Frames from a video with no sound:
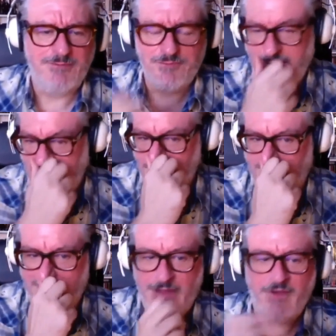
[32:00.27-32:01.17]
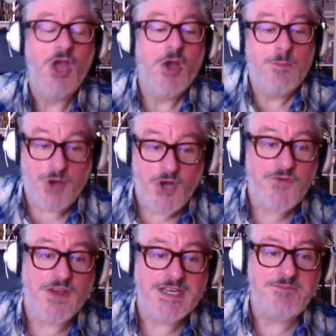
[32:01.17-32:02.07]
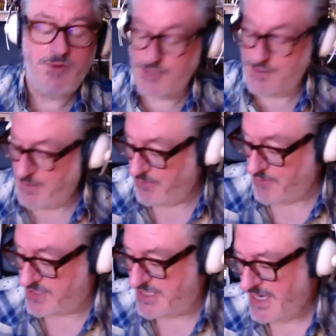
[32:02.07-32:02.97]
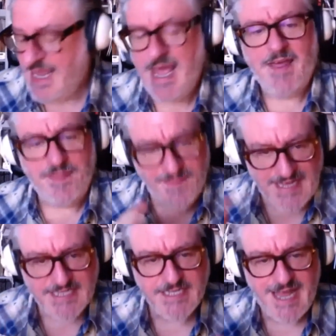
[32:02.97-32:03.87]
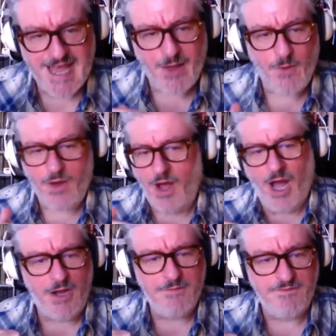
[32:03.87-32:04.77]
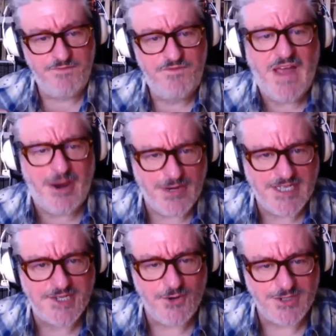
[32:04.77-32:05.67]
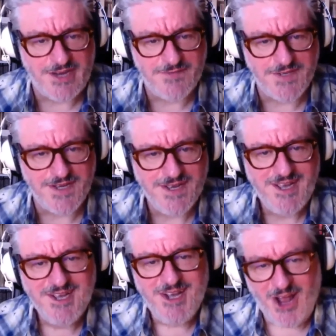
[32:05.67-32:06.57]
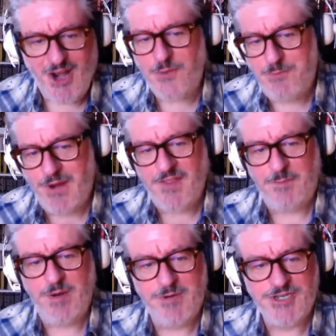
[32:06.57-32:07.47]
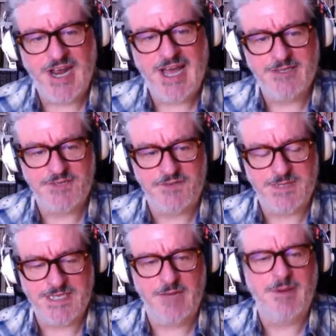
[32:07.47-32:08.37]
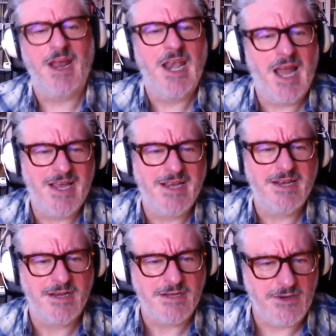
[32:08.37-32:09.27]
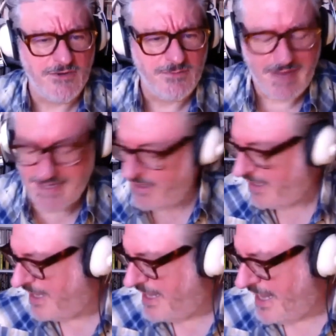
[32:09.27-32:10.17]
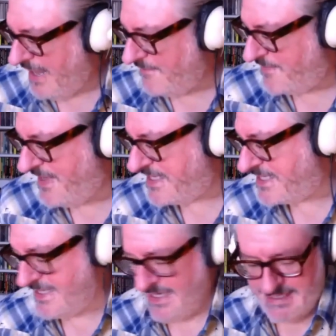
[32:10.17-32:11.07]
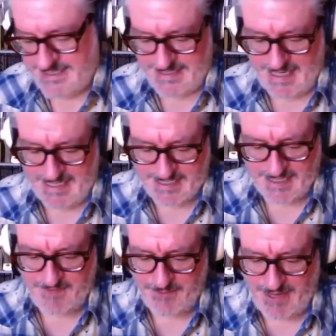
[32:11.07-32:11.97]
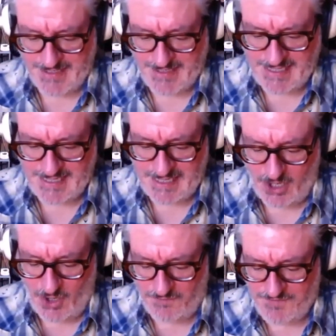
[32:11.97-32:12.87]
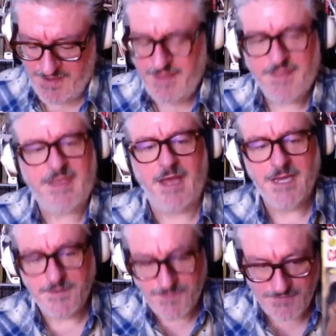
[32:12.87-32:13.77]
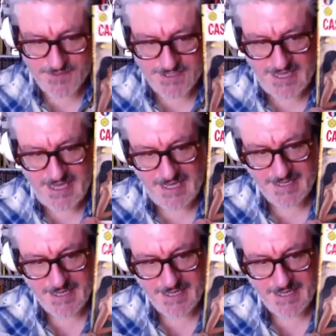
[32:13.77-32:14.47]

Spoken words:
read them wherever. Perfect portable books. These now are very sought after, a lot by the publishing houses from the time, like Lion and Gold Medal. This is to give you an idea of the kind of covers they had.